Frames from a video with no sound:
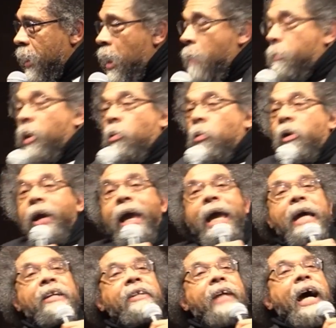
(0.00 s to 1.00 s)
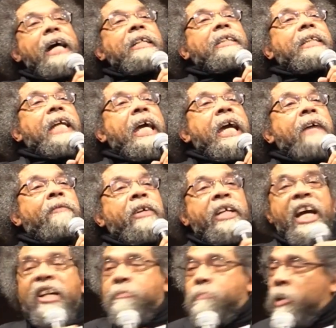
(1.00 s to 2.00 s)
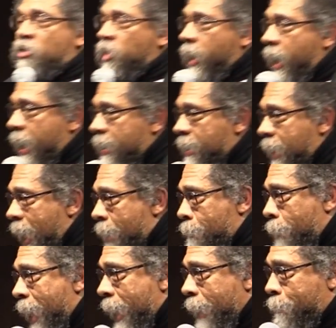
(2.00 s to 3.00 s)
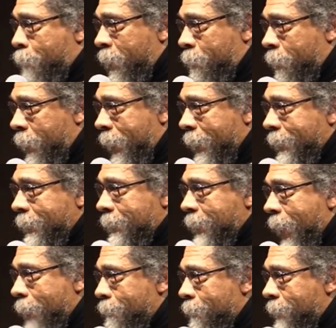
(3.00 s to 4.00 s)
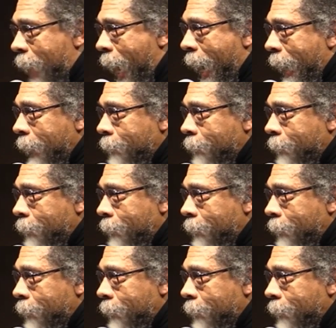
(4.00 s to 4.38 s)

But we're anti-slavery, yes, but you're anti-black people at the same time.